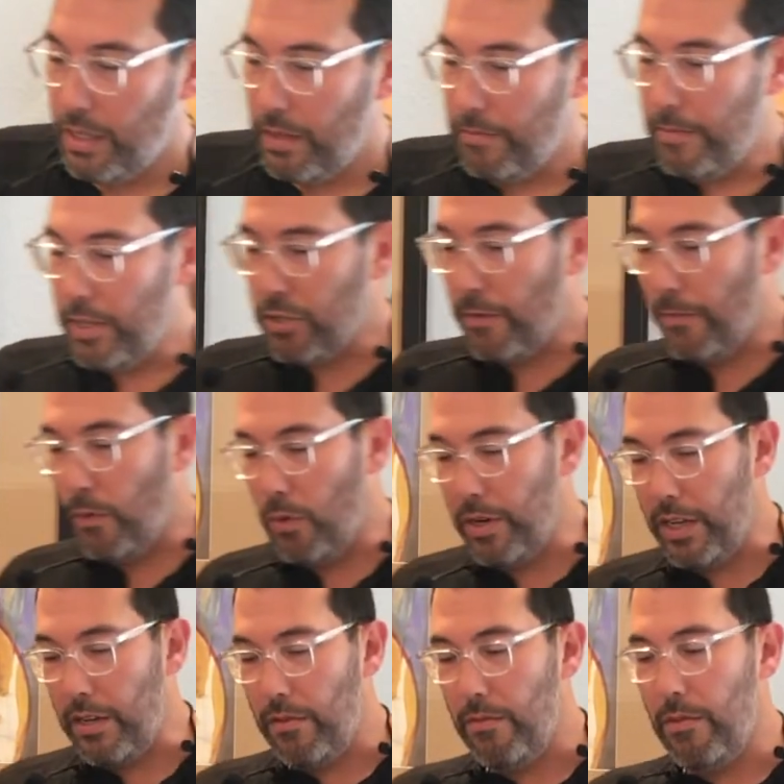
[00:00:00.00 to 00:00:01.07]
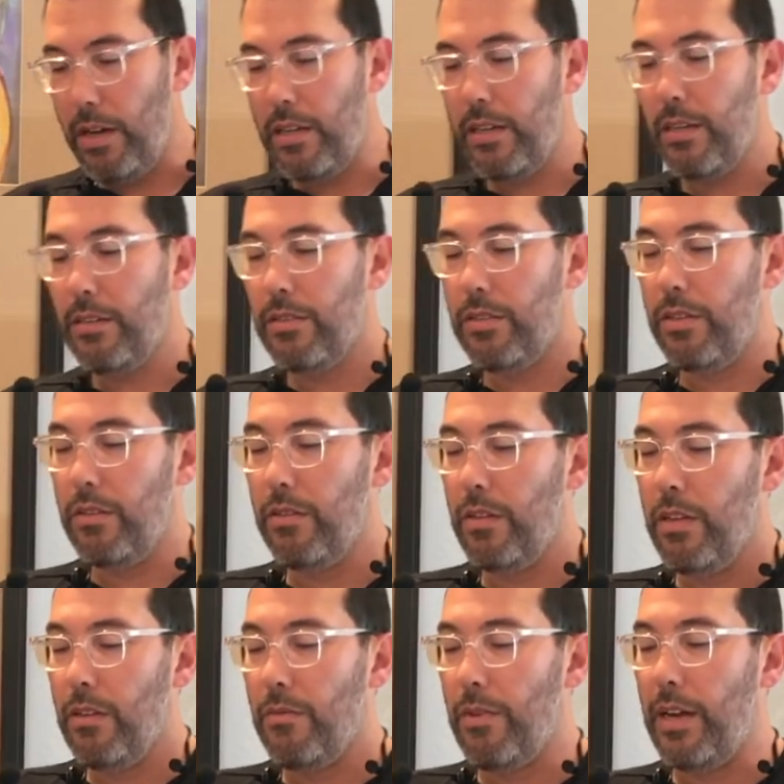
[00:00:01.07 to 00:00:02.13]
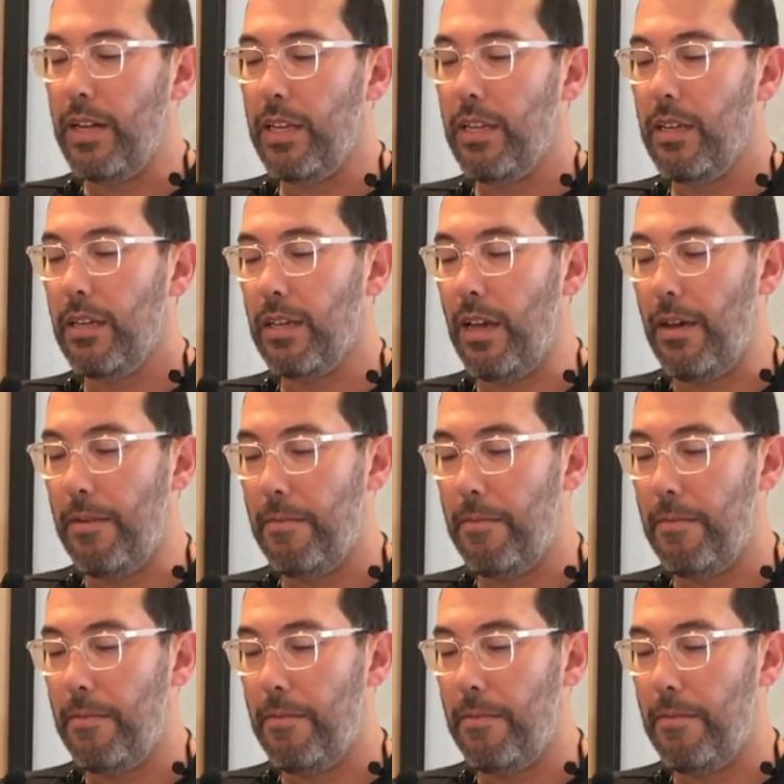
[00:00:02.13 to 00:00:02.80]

Measure 40. 1, 2, ready, go.